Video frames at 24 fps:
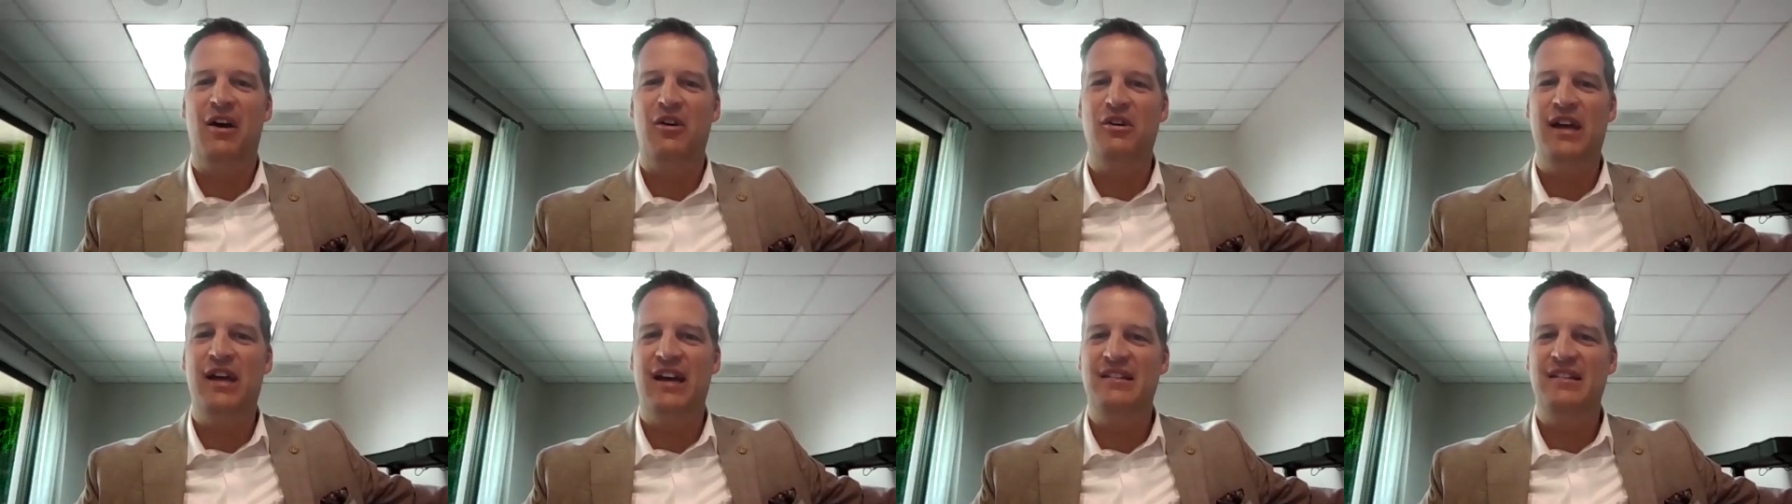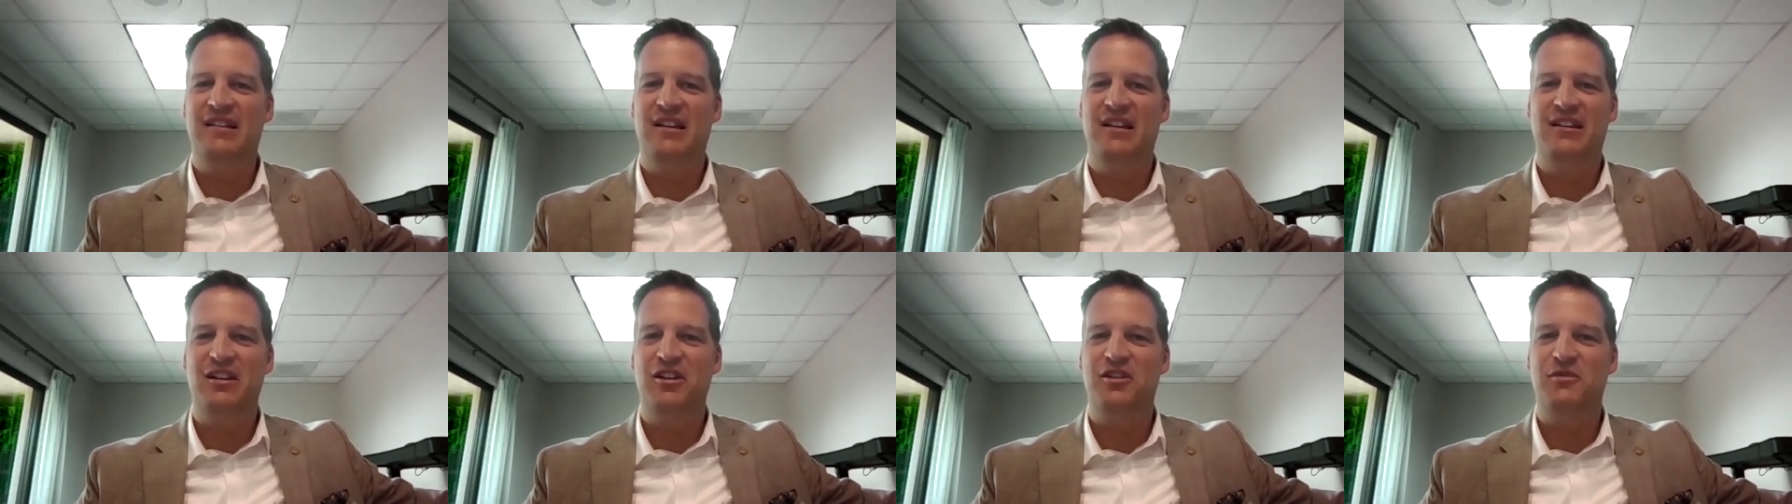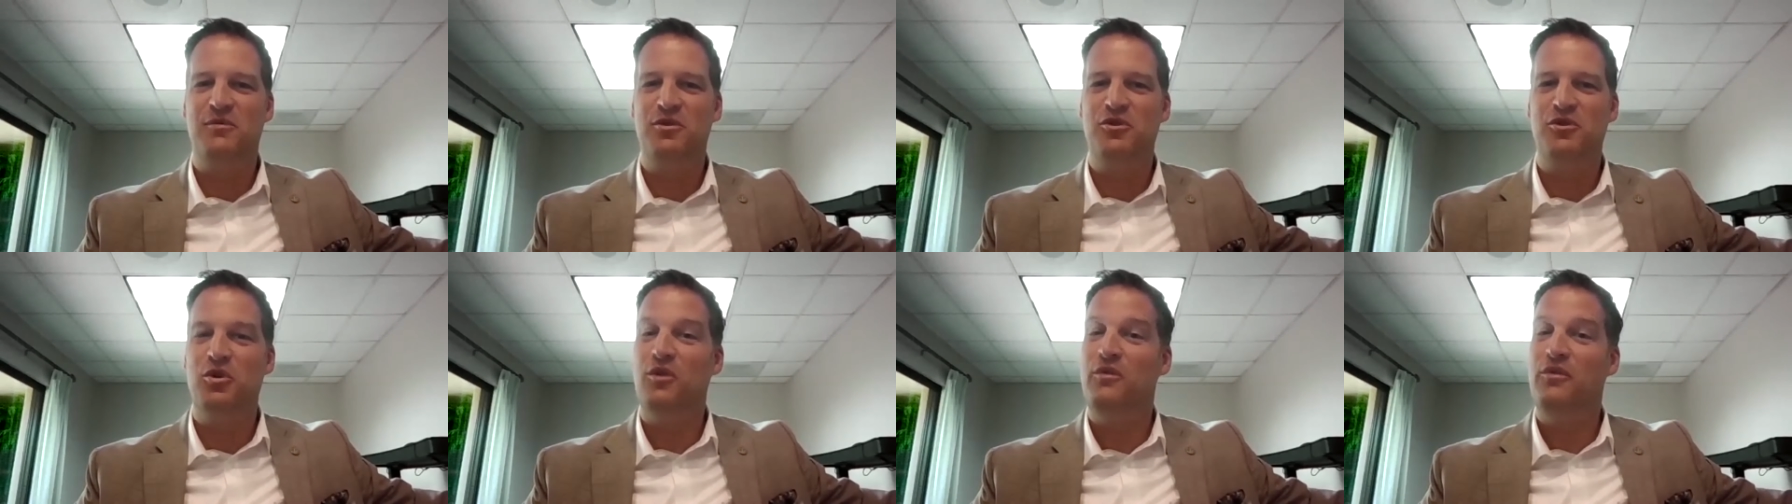our guests at
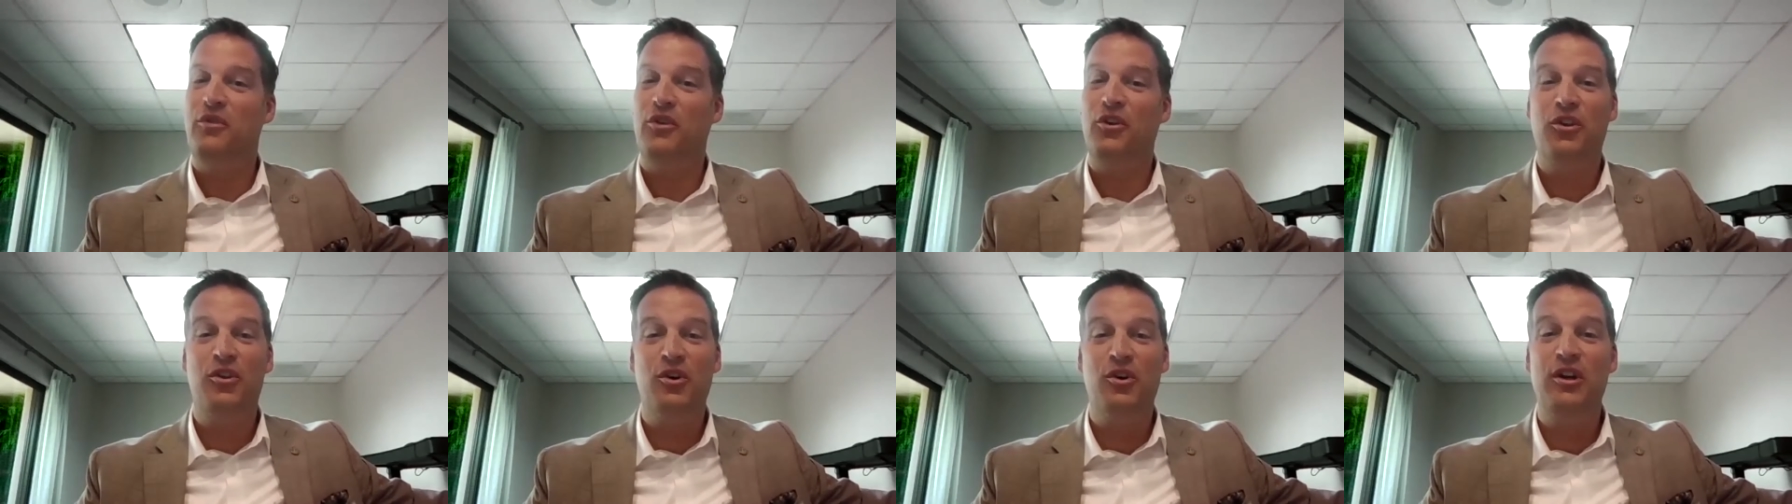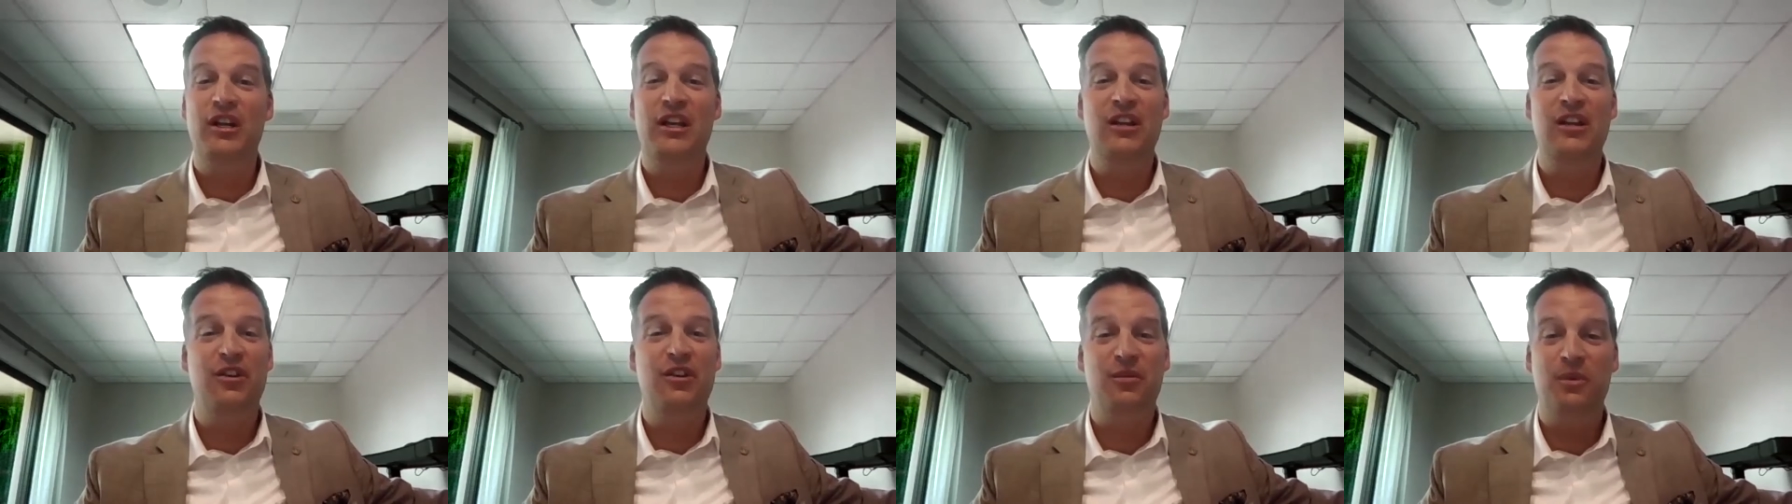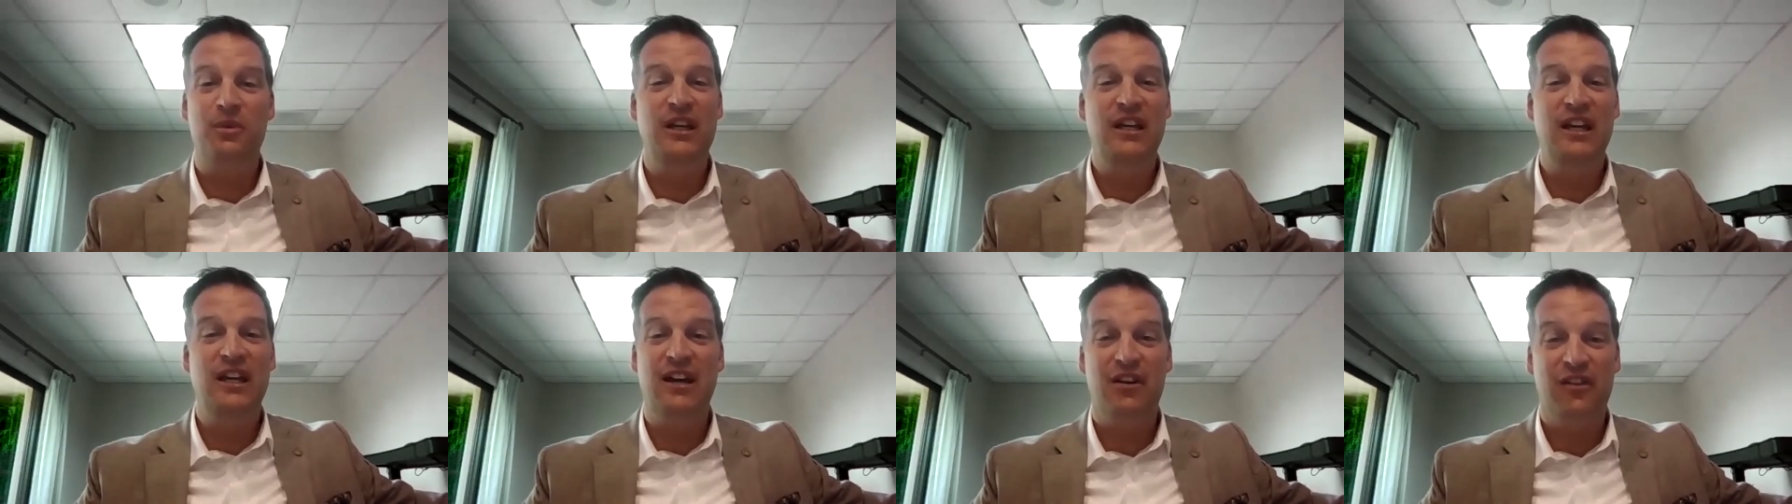this resort for
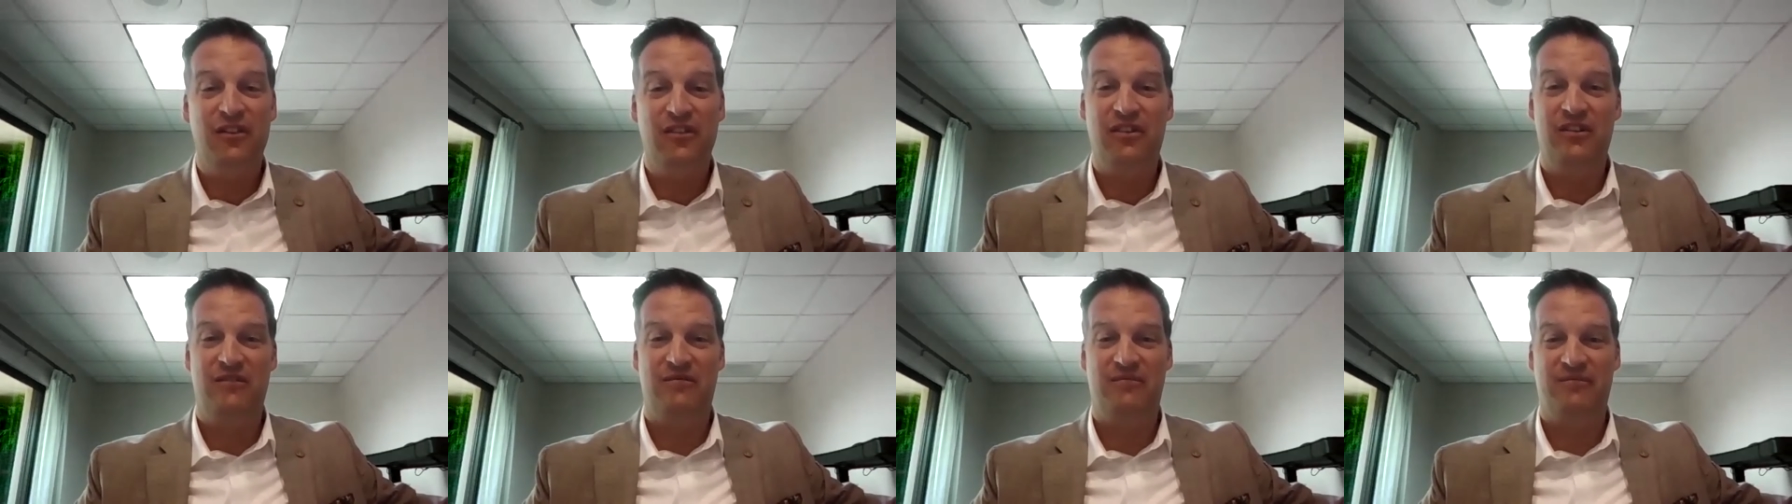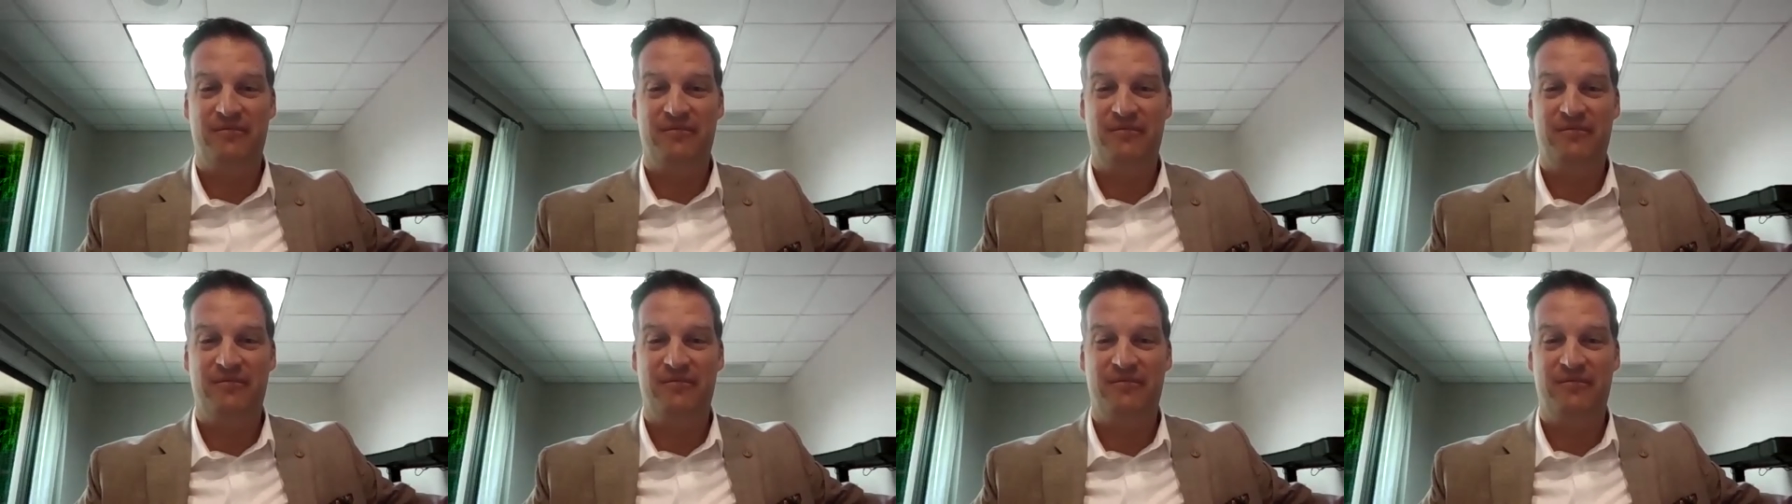33 years.